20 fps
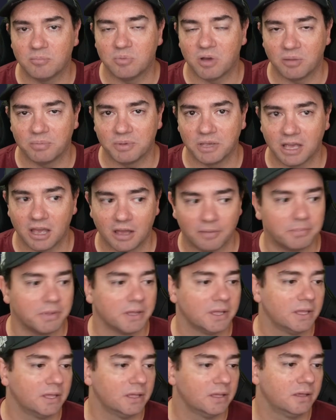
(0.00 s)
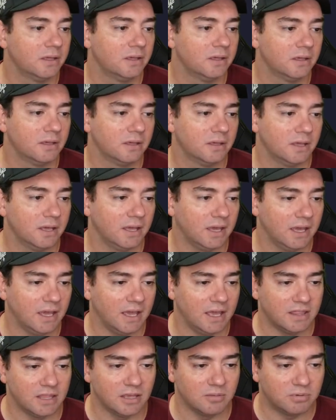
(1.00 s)
popping up,
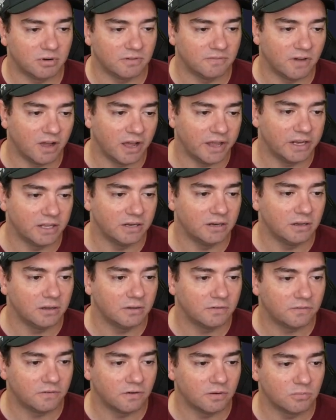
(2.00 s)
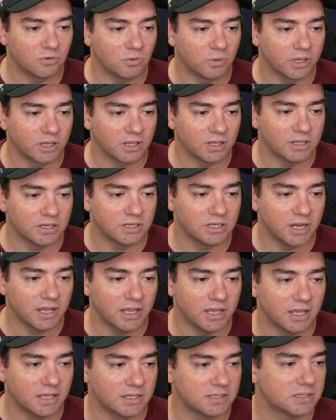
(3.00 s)
and they're provided from
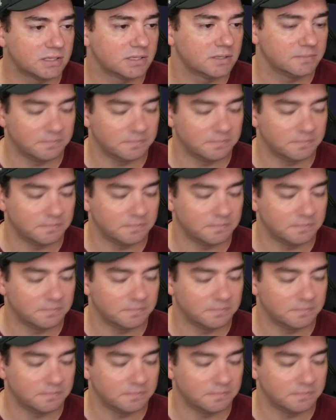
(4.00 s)
quick-lint-js.